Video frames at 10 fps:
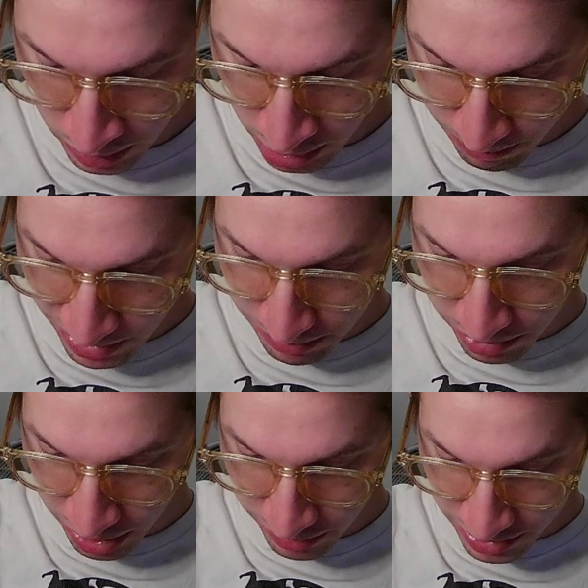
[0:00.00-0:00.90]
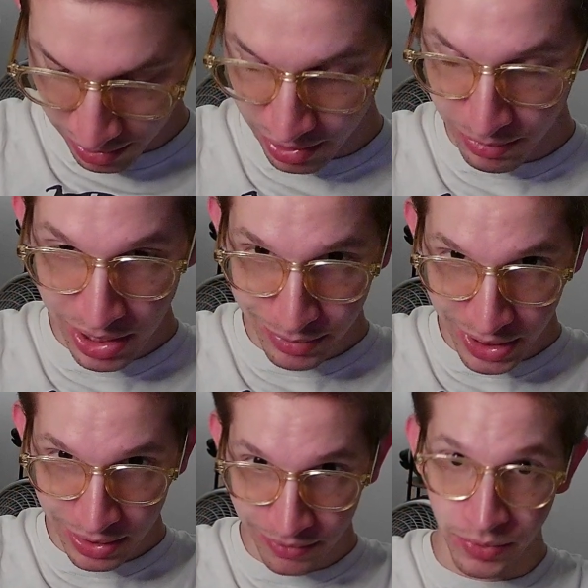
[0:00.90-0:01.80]
Made progress on the main
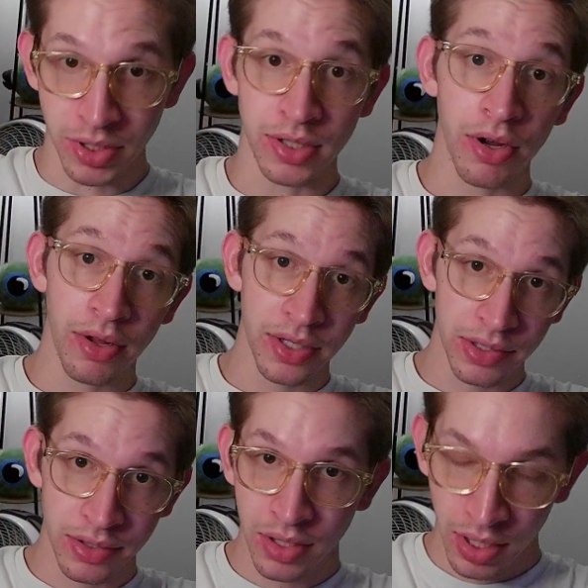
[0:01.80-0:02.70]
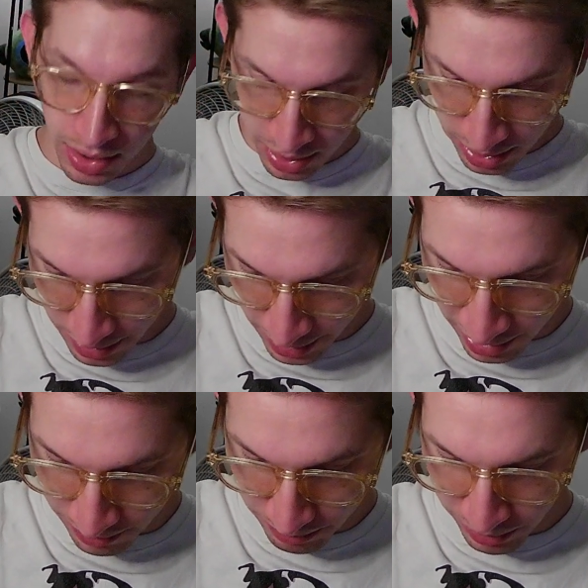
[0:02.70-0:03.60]
objective, which is college.
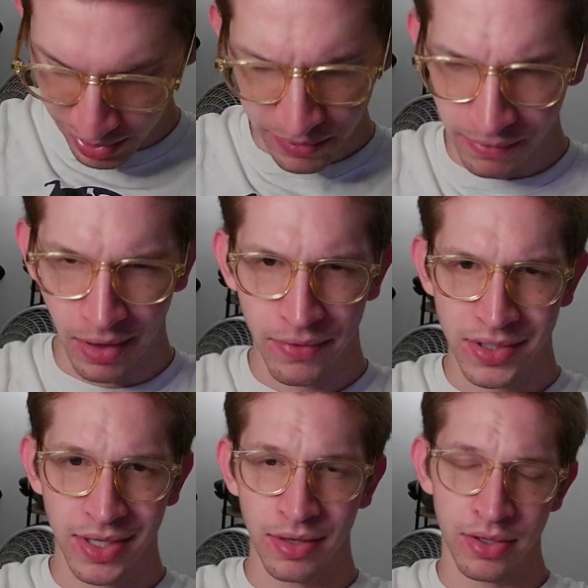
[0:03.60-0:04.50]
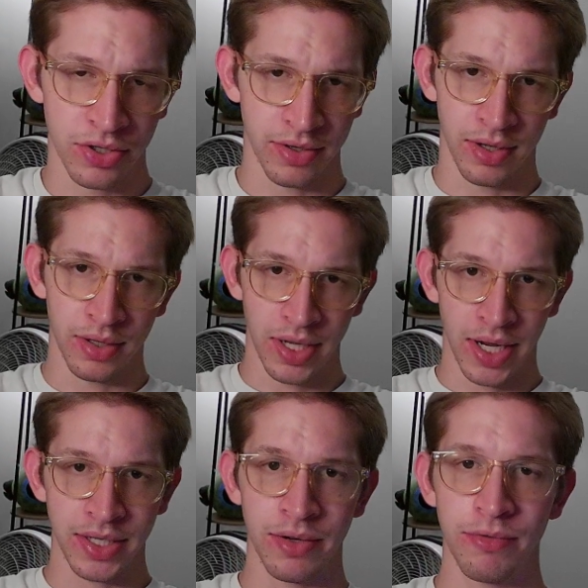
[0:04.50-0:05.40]
But whenever I reference it in the journal, I
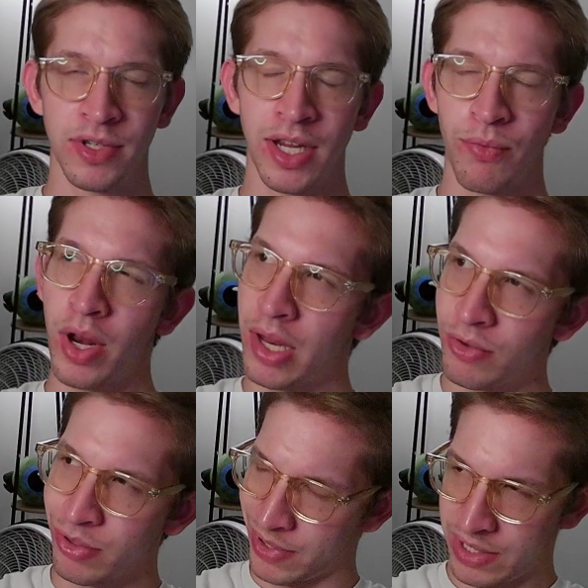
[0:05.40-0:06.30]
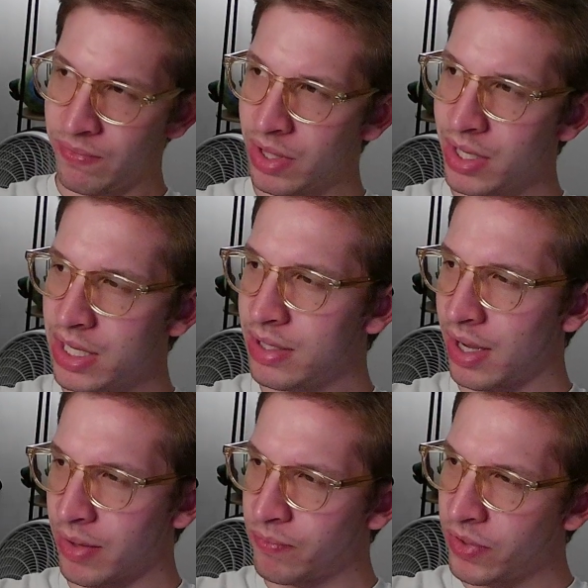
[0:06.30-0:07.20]
don't say what I do specifically.
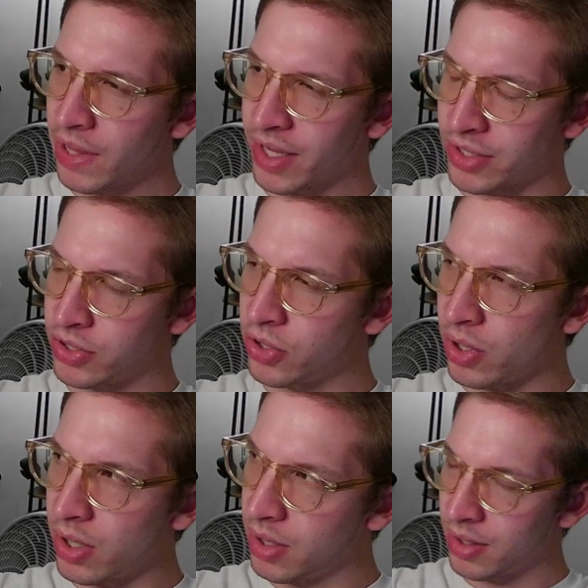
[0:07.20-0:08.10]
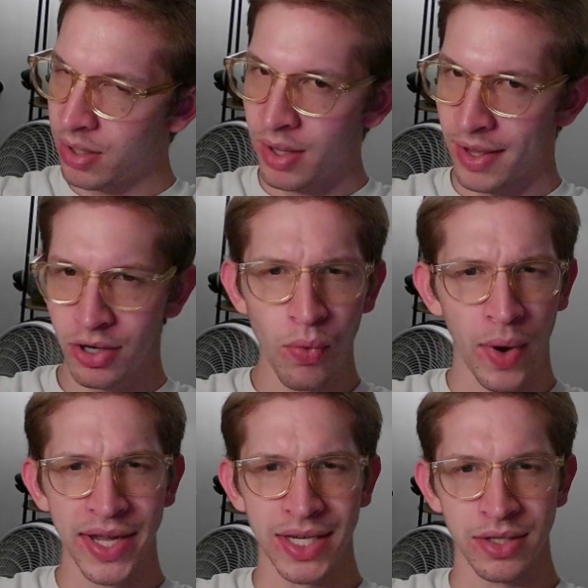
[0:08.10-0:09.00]
I feel like I should. I don't know
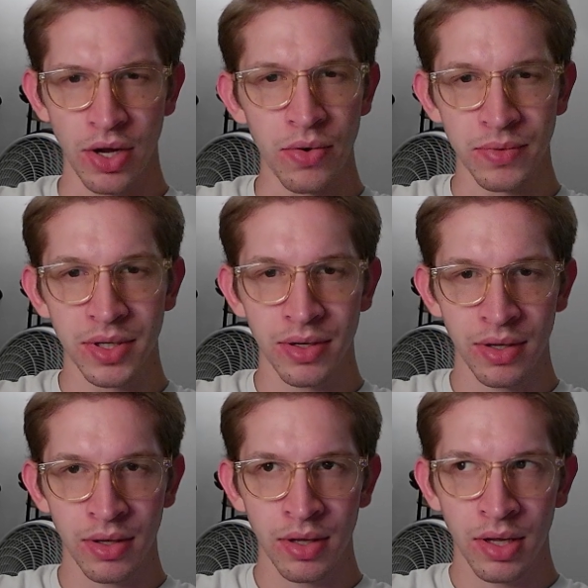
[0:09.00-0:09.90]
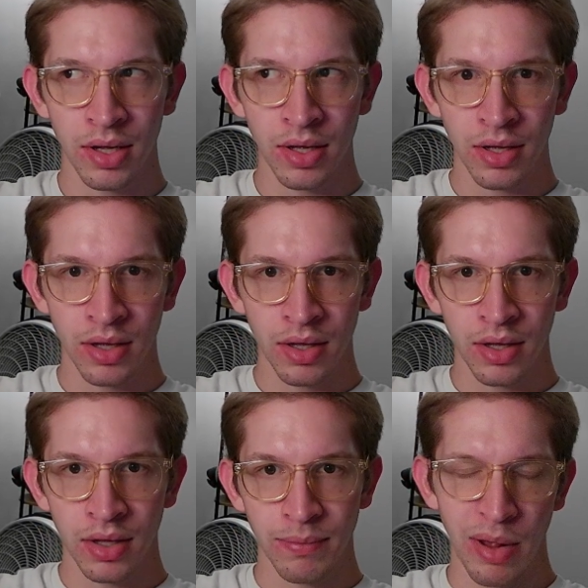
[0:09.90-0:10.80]
why I don't.
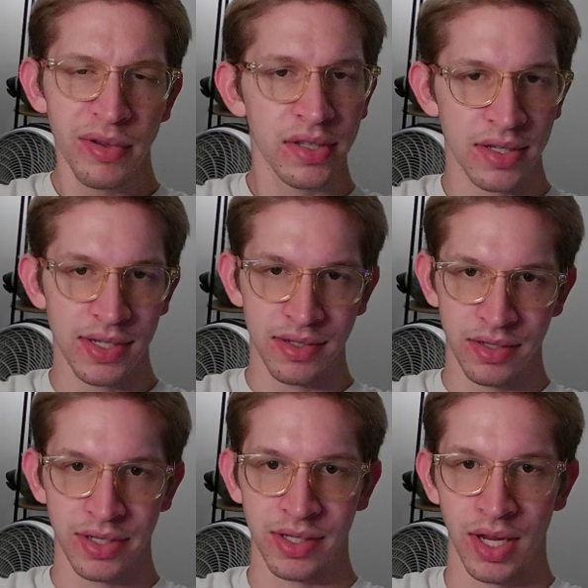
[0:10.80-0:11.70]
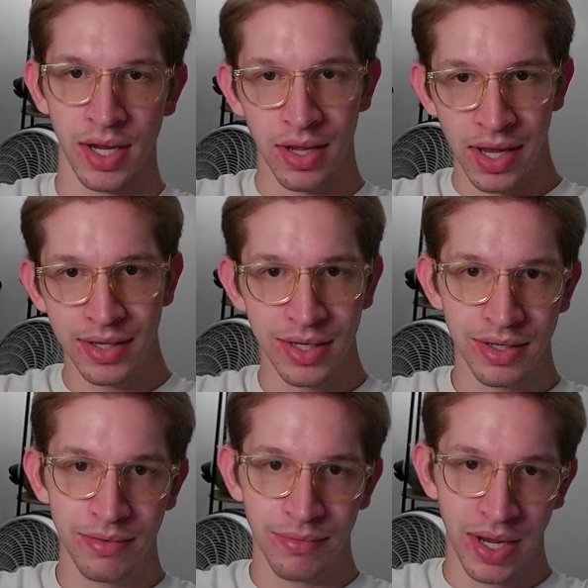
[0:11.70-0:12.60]
Probably because it's easier to just say, I
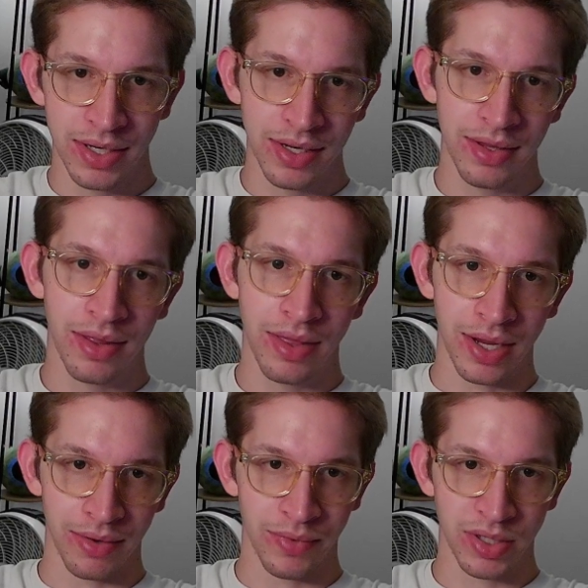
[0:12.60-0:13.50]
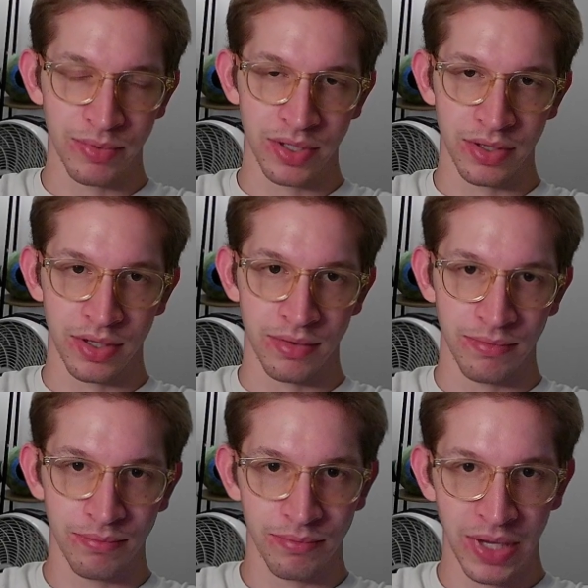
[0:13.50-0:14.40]
did the thing, which was good,
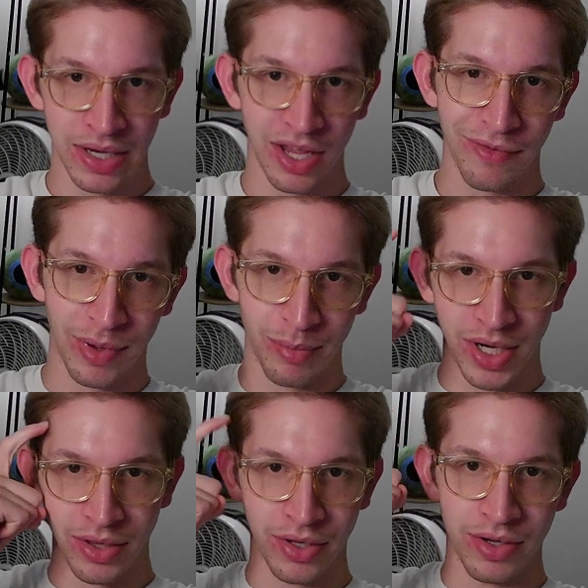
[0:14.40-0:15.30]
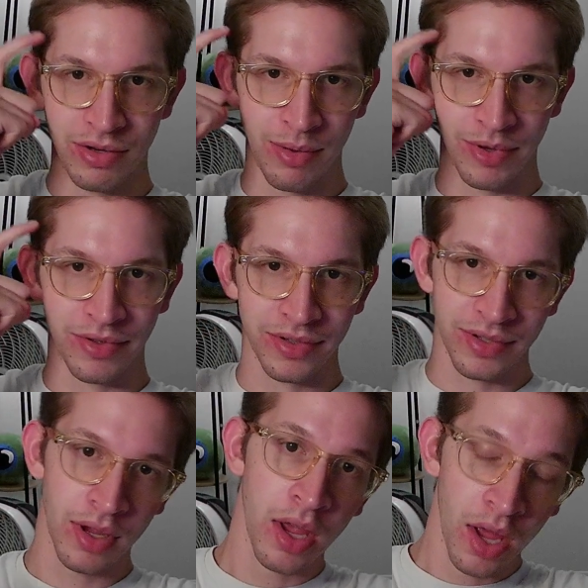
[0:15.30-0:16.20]
and gave my brain the good chemicals.
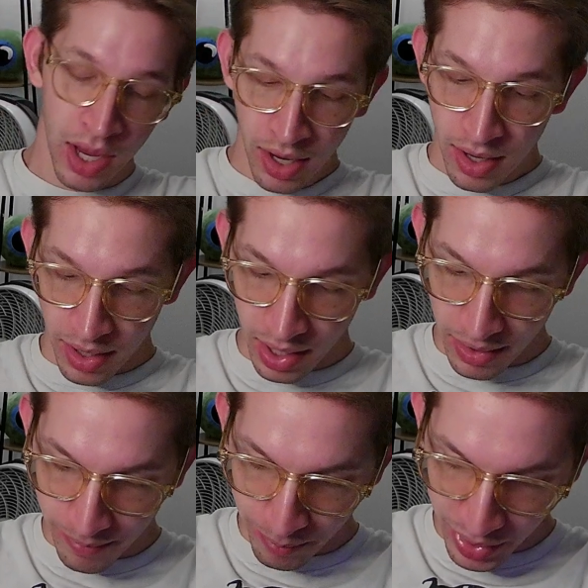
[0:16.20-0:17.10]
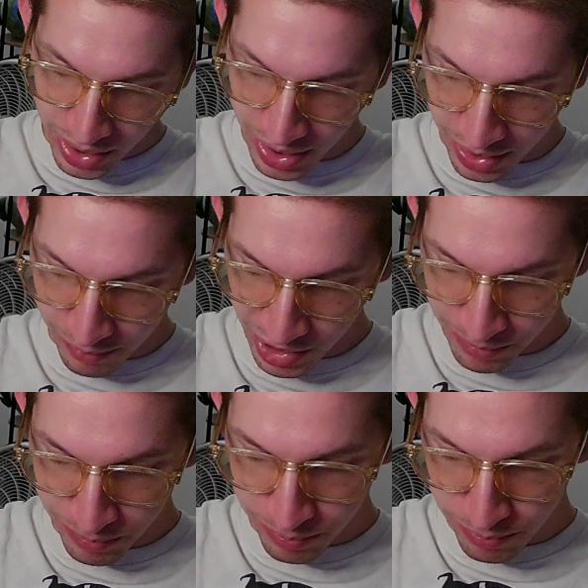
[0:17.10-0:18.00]
But yeah, I made a
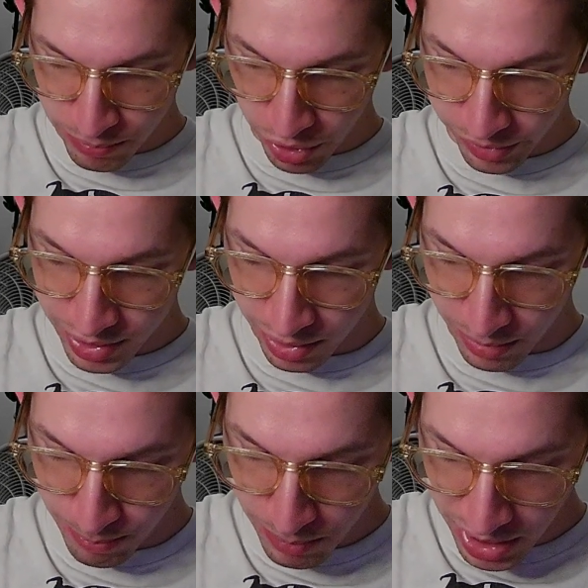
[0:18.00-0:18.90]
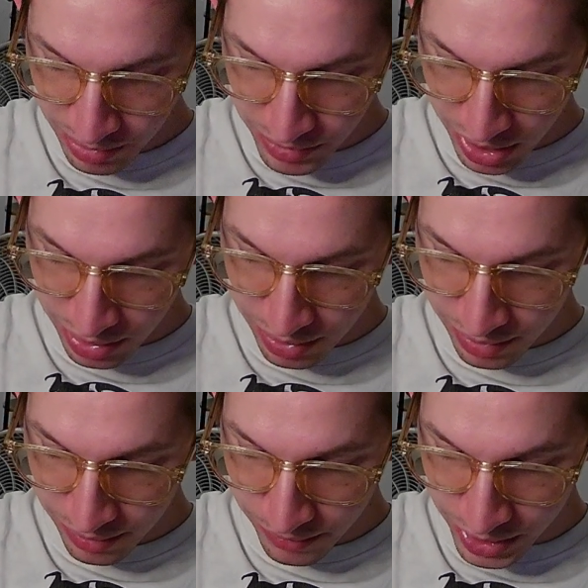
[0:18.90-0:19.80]
progress on the main
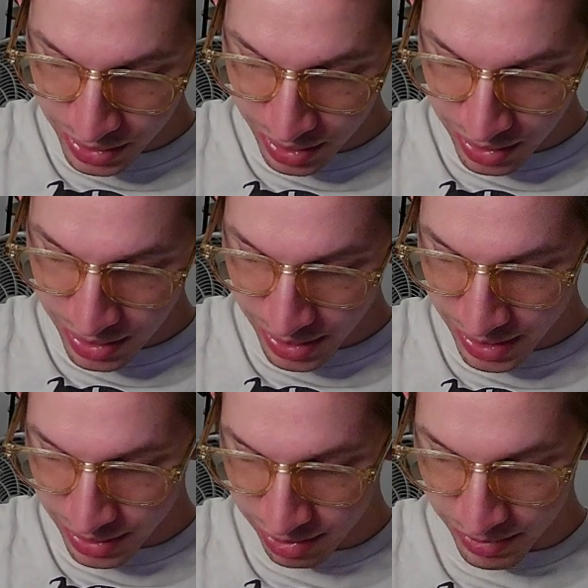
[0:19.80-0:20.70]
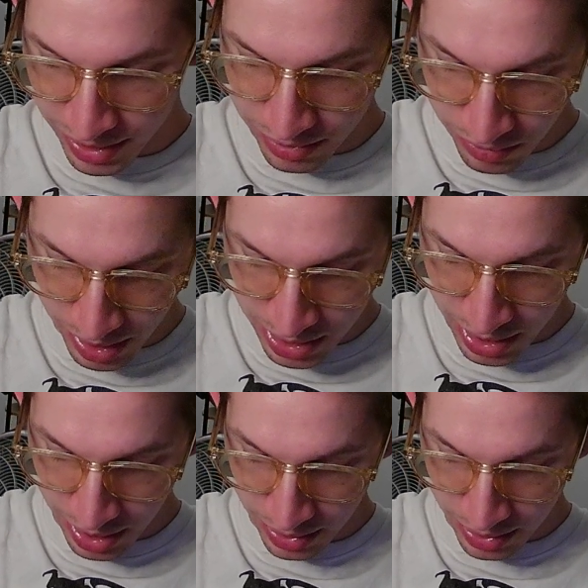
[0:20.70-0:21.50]
objective, which is nice. I didn't actually expect to do that today.